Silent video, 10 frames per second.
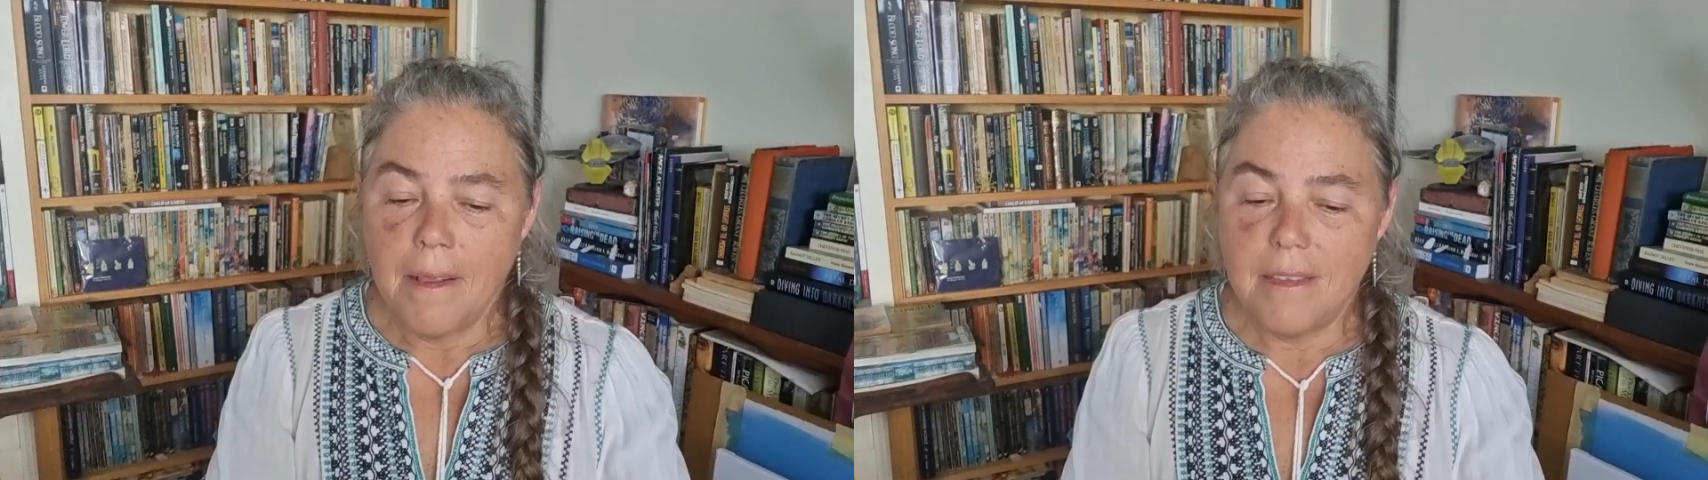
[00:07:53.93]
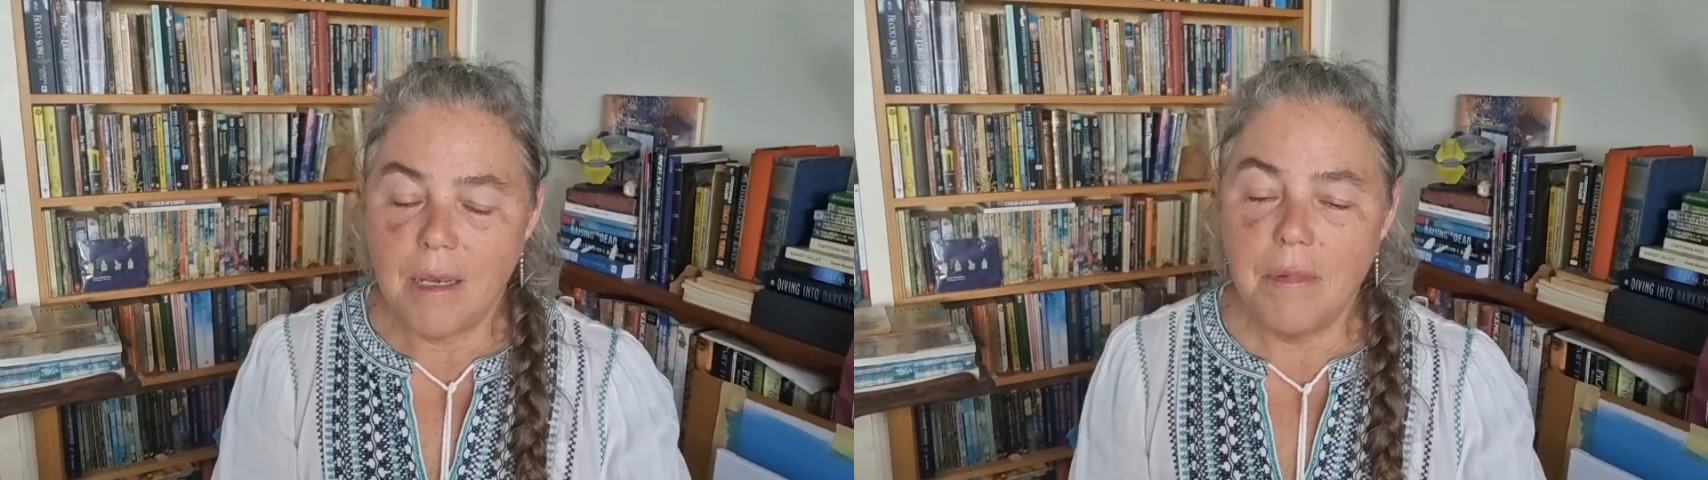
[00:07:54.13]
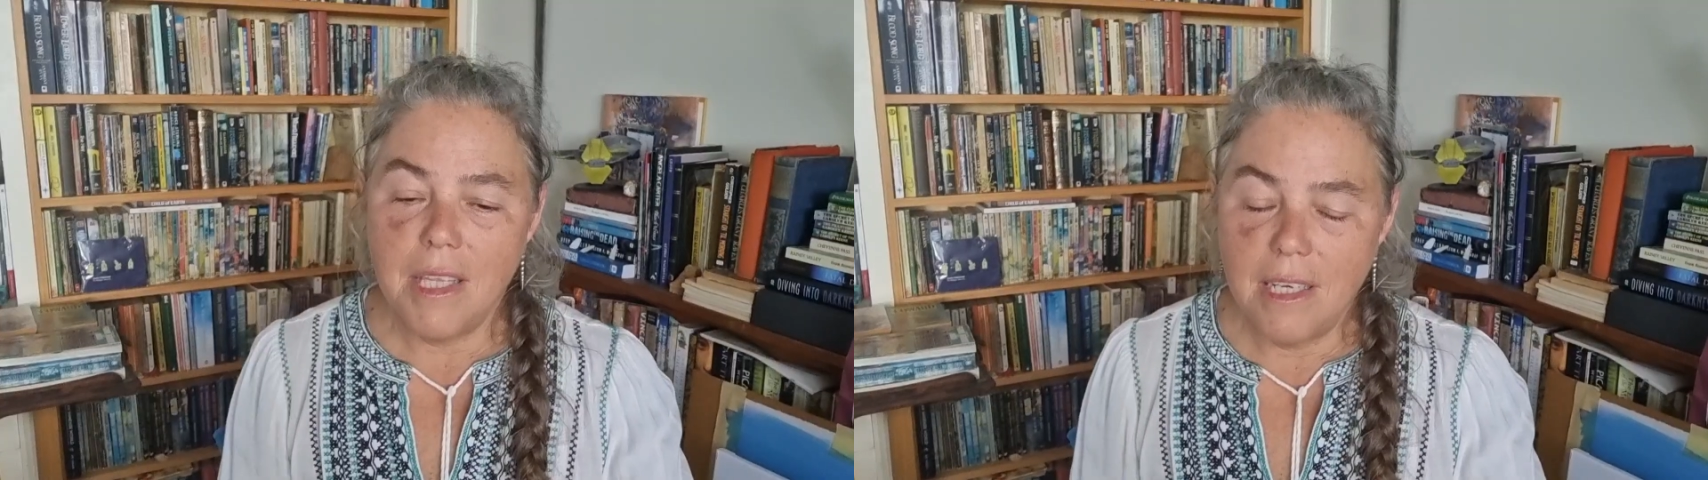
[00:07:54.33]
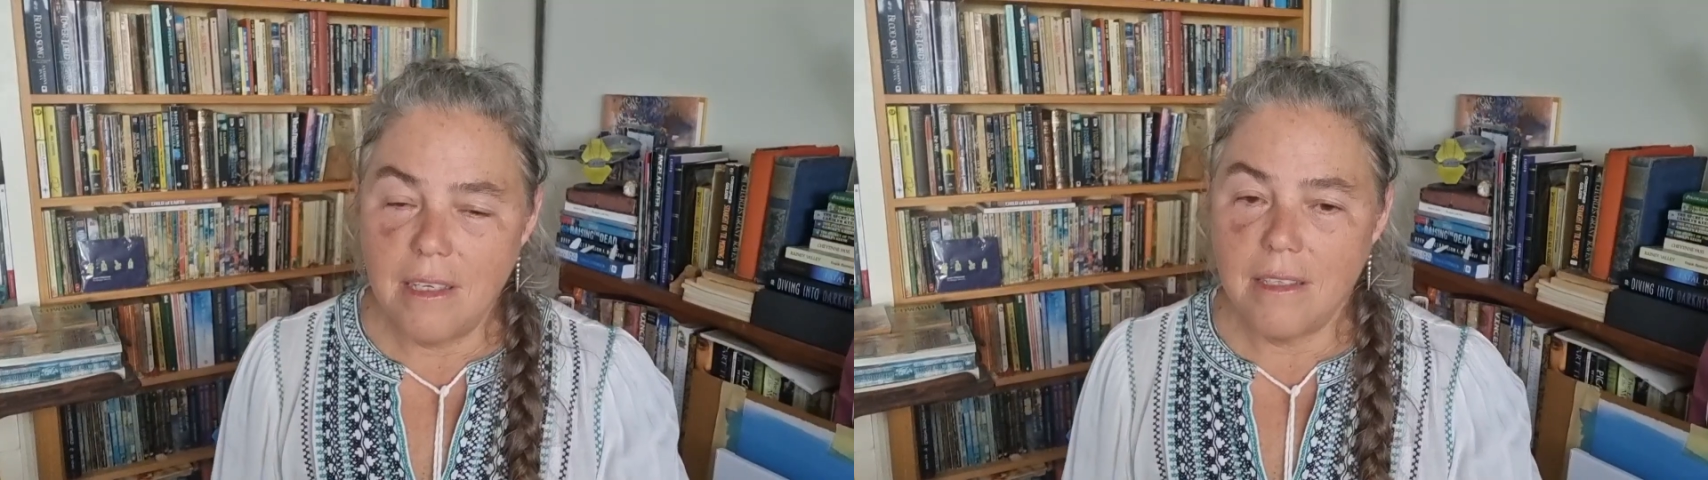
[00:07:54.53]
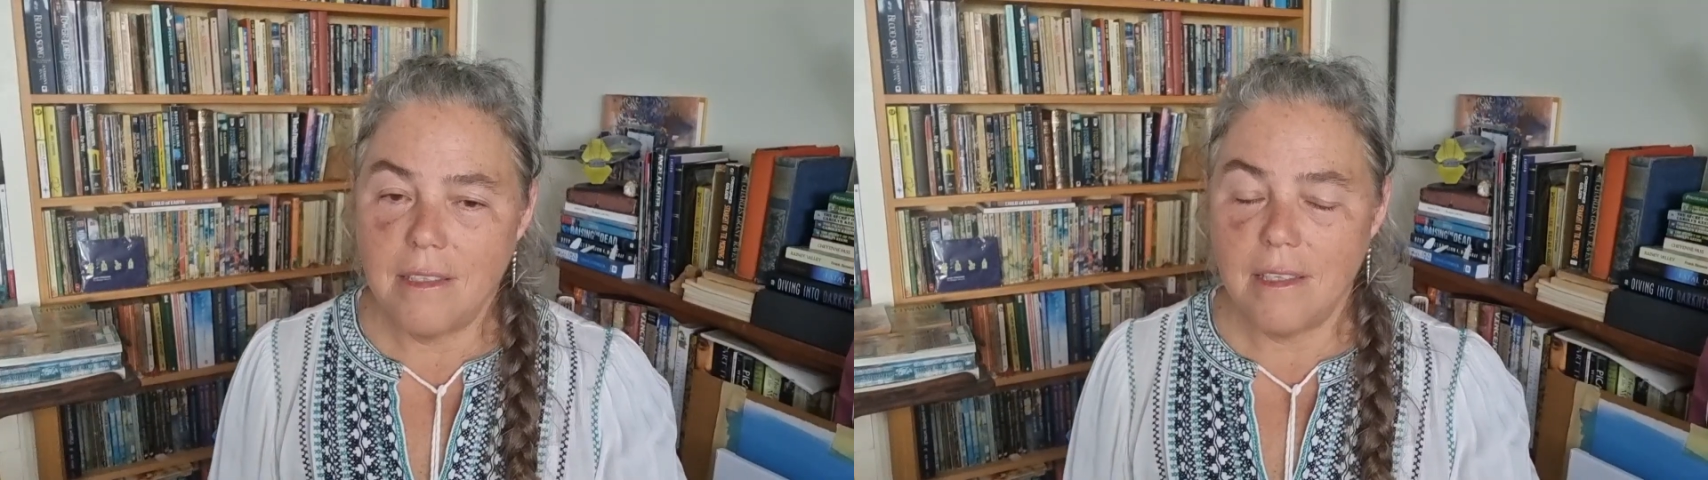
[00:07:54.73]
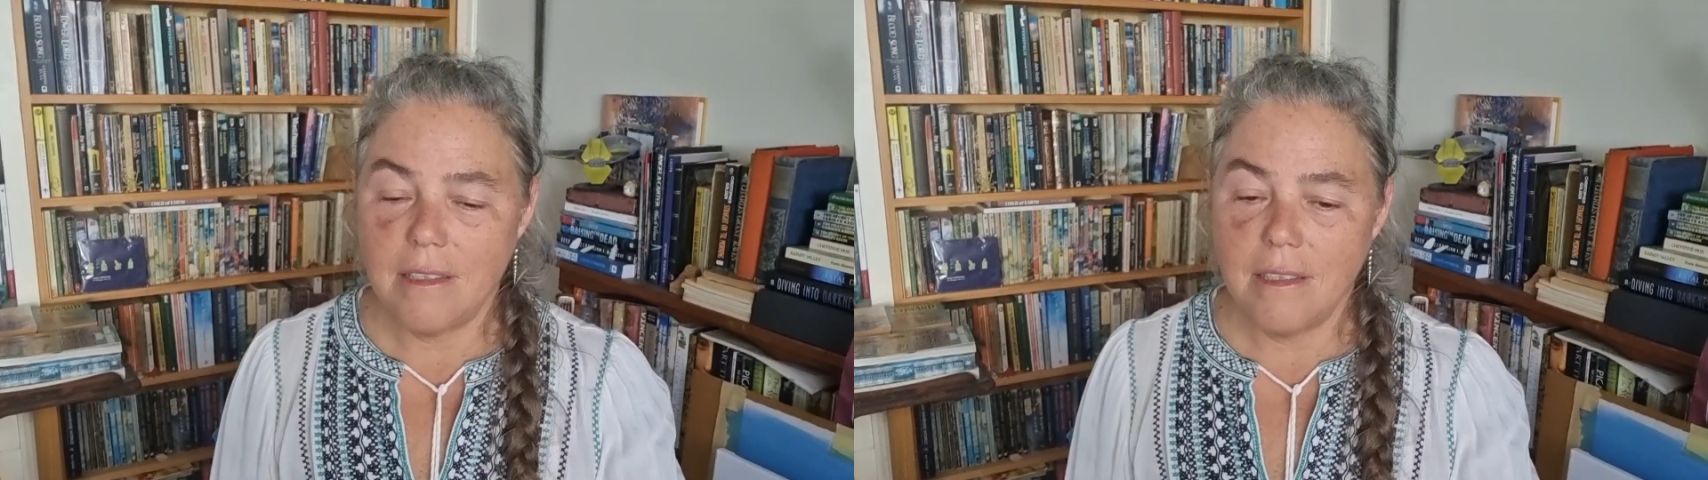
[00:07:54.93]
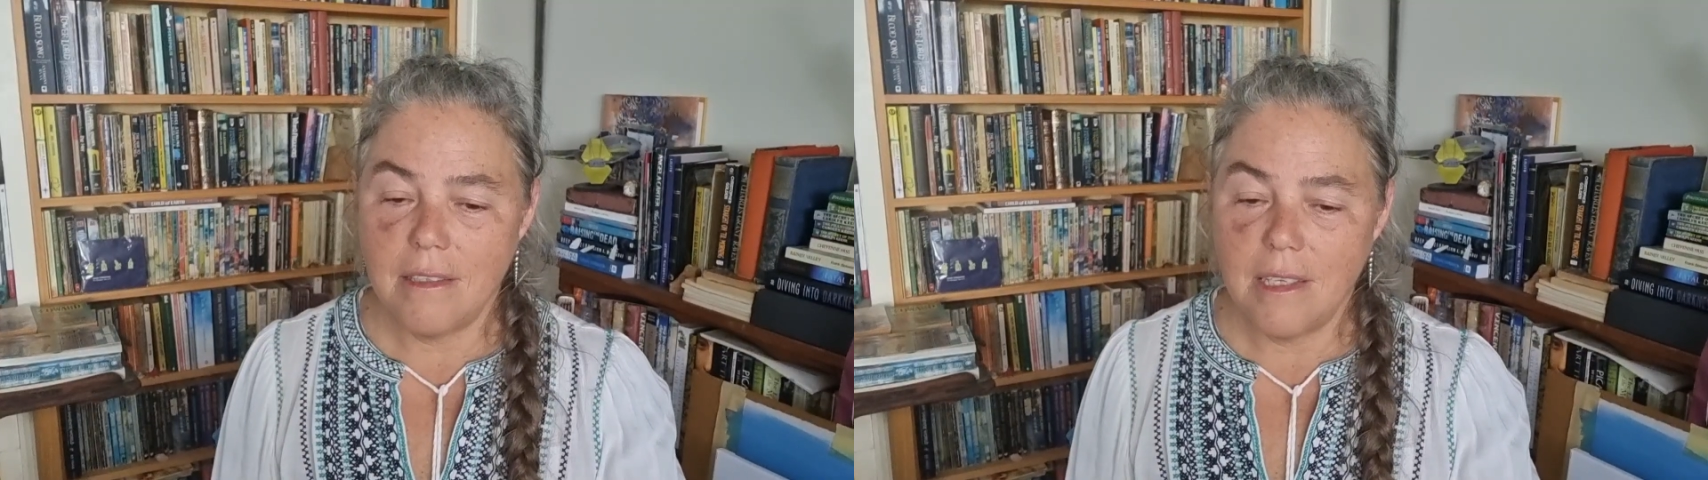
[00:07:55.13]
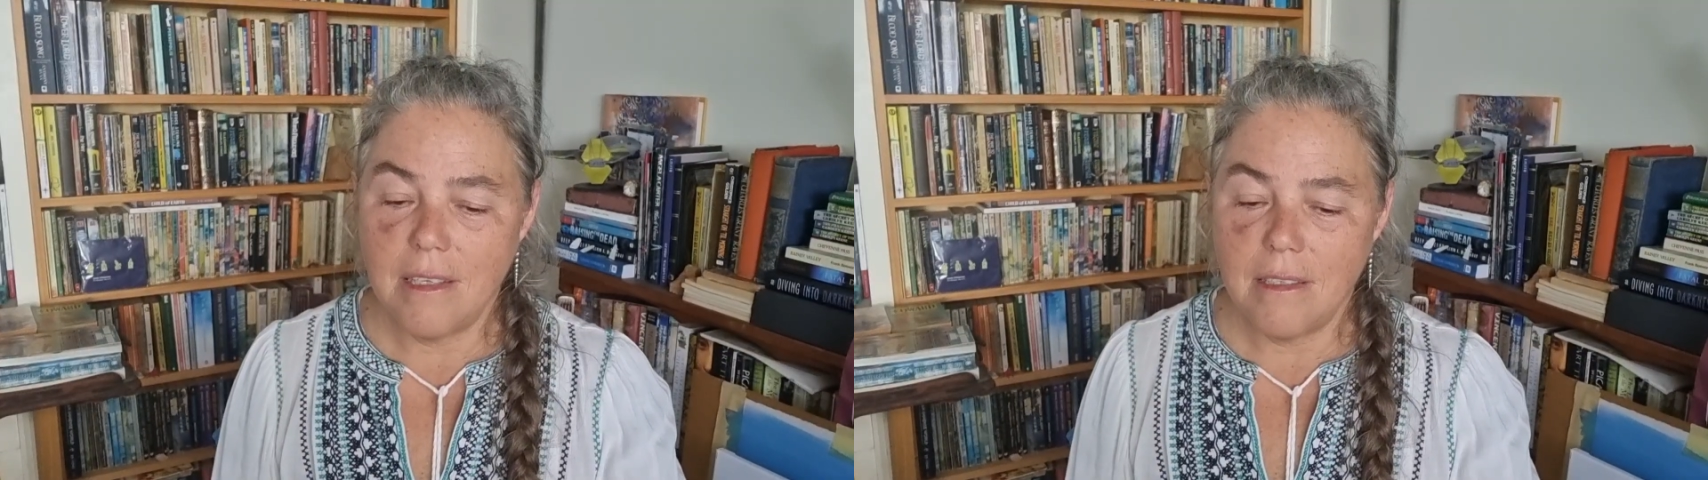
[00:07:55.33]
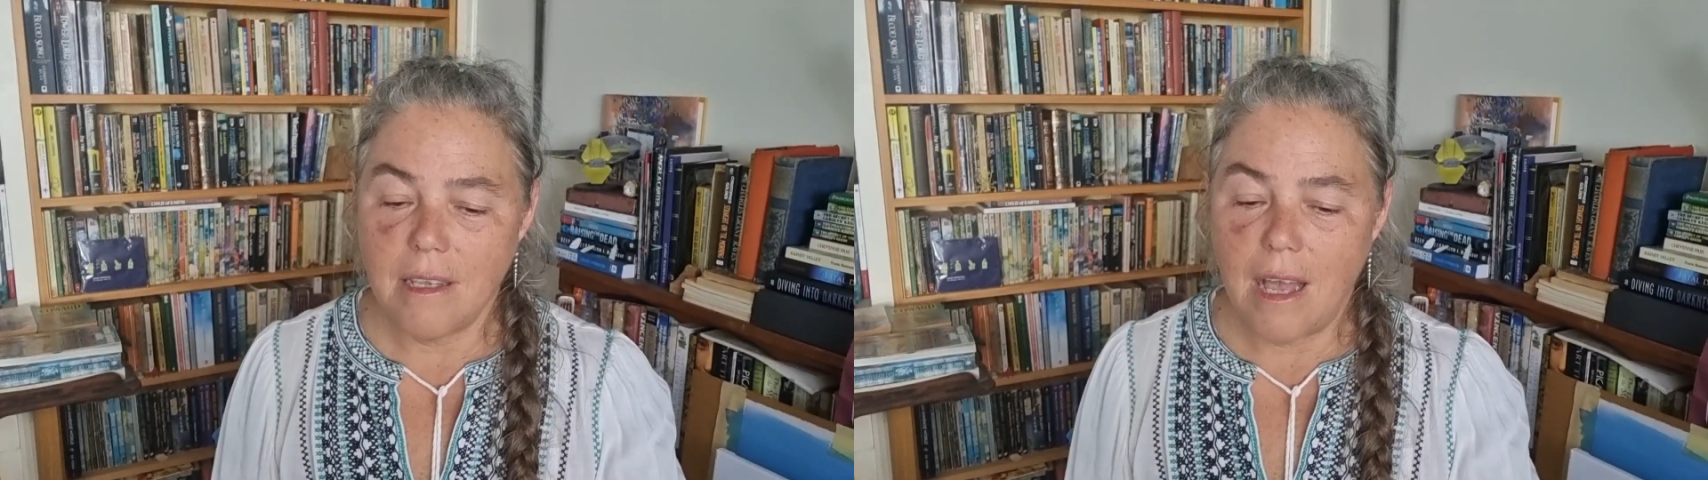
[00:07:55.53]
Some of the inconsistencies